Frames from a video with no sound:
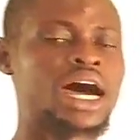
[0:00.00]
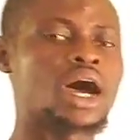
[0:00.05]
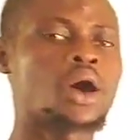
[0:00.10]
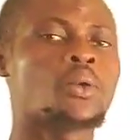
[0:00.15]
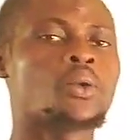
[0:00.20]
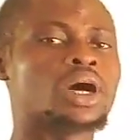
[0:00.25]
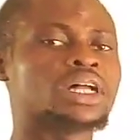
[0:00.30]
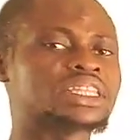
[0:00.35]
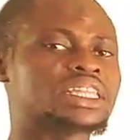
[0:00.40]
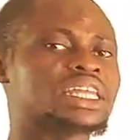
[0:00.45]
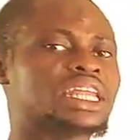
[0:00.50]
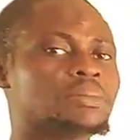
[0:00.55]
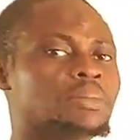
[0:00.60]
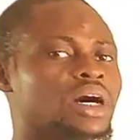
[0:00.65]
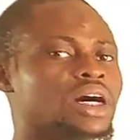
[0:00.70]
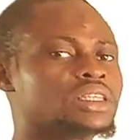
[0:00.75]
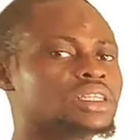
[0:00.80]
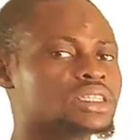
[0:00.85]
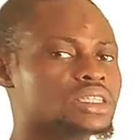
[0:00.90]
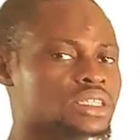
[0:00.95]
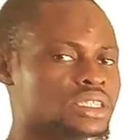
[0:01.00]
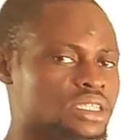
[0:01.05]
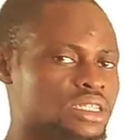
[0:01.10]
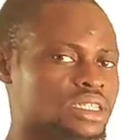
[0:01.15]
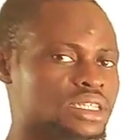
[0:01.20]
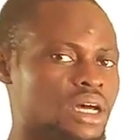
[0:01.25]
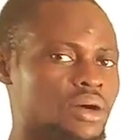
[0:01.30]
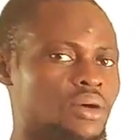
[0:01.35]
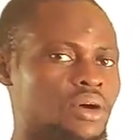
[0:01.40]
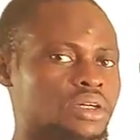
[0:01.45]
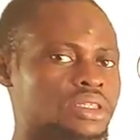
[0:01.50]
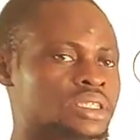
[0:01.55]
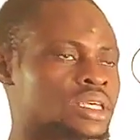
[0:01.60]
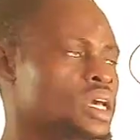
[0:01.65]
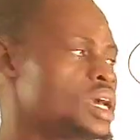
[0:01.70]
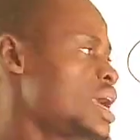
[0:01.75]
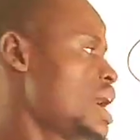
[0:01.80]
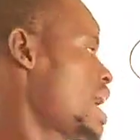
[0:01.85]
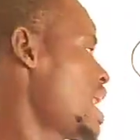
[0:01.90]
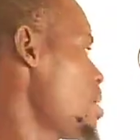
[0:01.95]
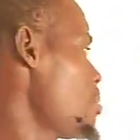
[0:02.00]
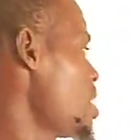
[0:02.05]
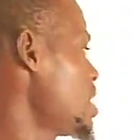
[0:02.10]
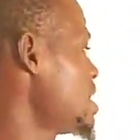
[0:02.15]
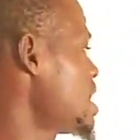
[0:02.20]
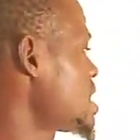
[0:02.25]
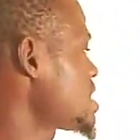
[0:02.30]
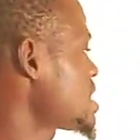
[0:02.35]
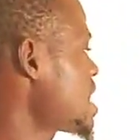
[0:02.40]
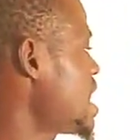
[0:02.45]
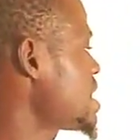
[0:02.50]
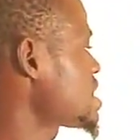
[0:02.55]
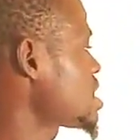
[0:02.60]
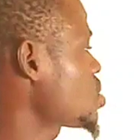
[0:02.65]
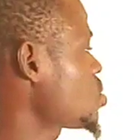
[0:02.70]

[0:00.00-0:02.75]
And one thing about this is that element that has